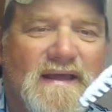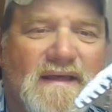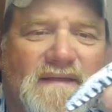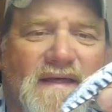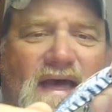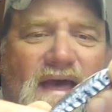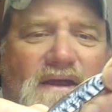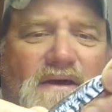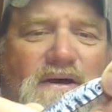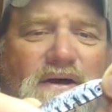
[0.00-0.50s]

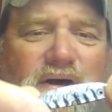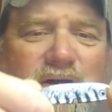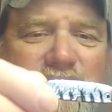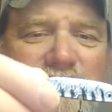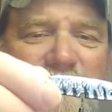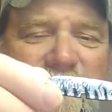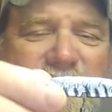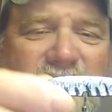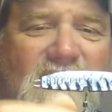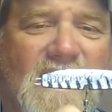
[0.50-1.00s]
that hook
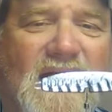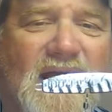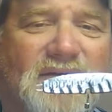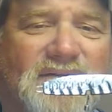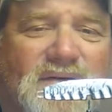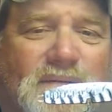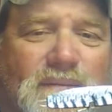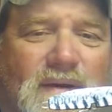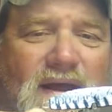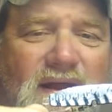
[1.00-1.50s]
doesn't have
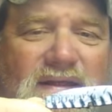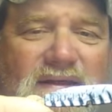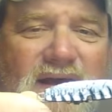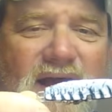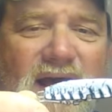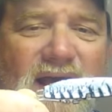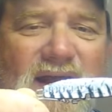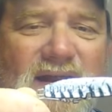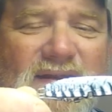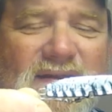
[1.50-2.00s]
to be
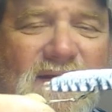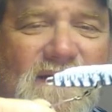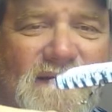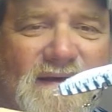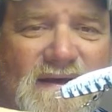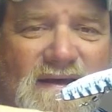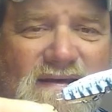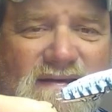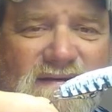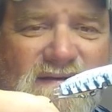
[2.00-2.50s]
tight to
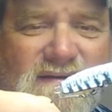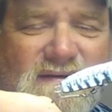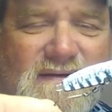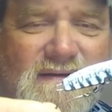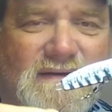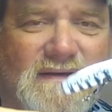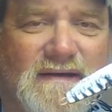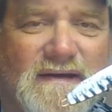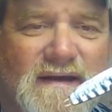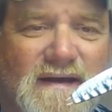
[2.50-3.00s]
this.
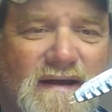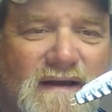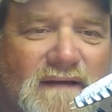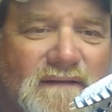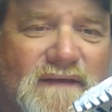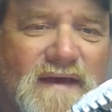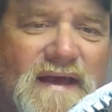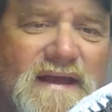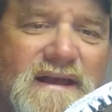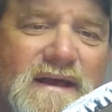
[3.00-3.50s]

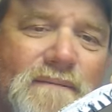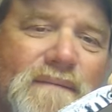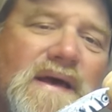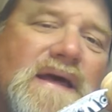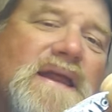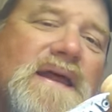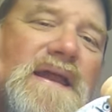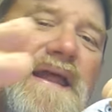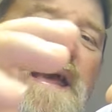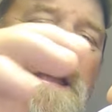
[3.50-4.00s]
They come
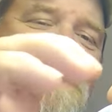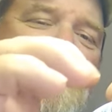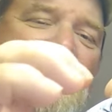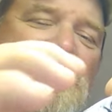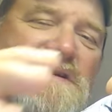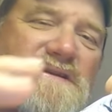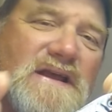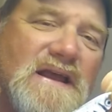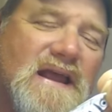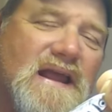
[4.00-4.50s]
in and they
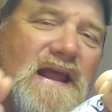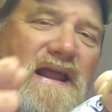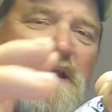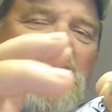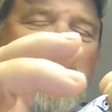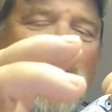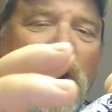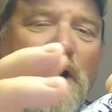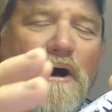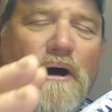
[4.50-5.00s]
just eat
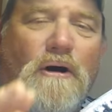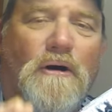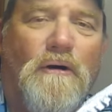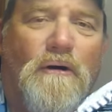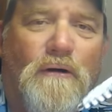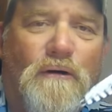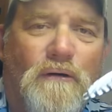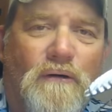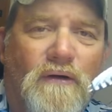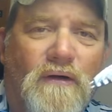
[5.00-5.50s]
the
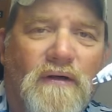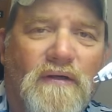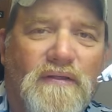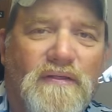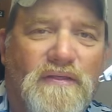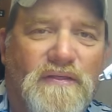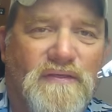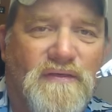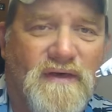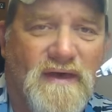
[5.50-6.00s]
whole
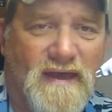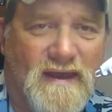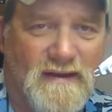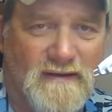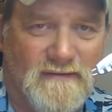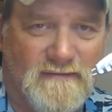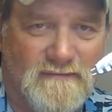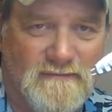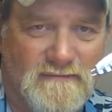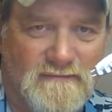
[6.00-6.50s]
thing.
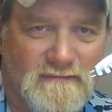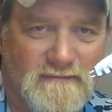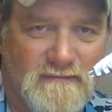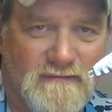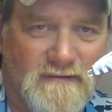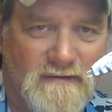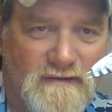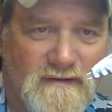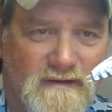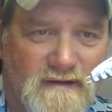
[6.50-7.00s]

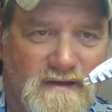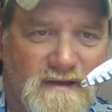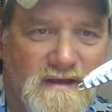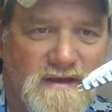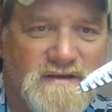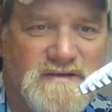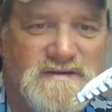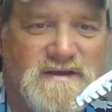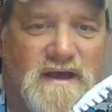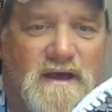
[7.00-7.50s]

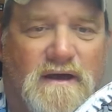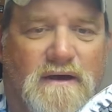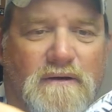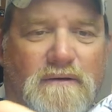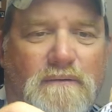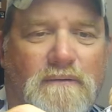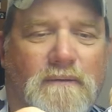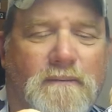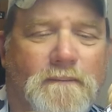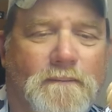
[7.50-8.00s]

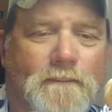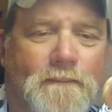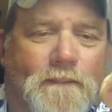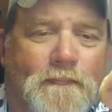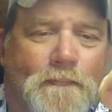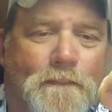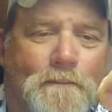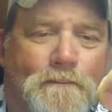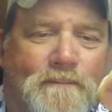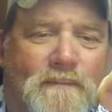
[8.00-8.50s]
So
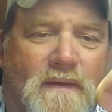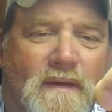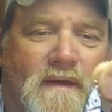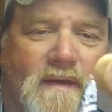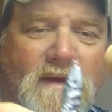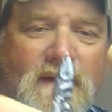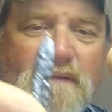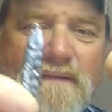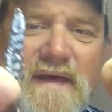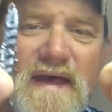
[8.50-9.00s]

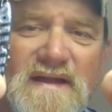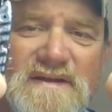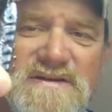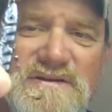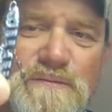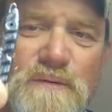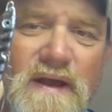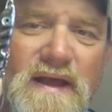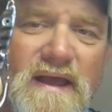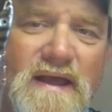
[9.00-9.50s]
that
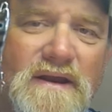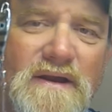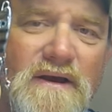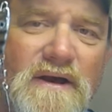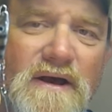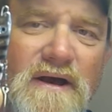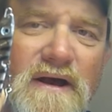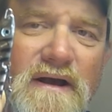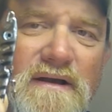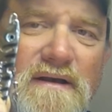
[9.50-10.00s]
swinging
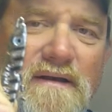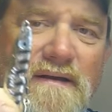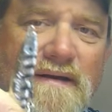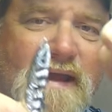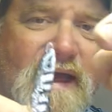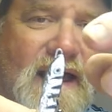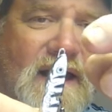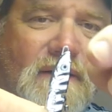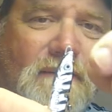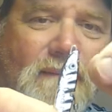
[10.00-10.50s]
hook
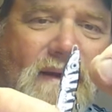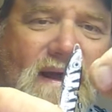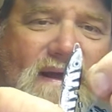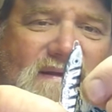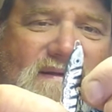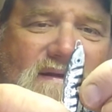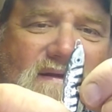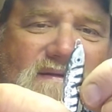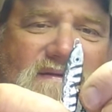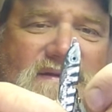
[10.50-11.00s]
now
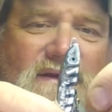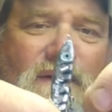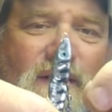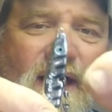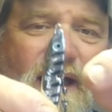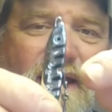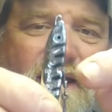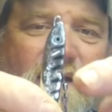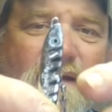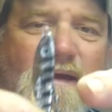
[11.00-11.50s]
makes it so
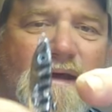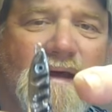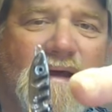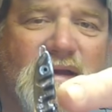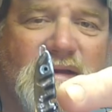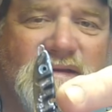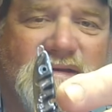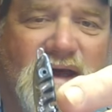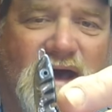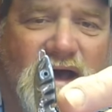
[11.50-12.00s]
I can
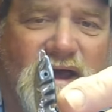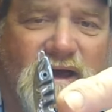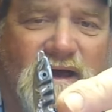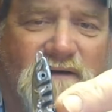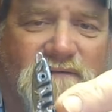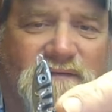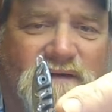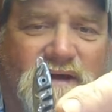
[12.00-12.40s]
tie off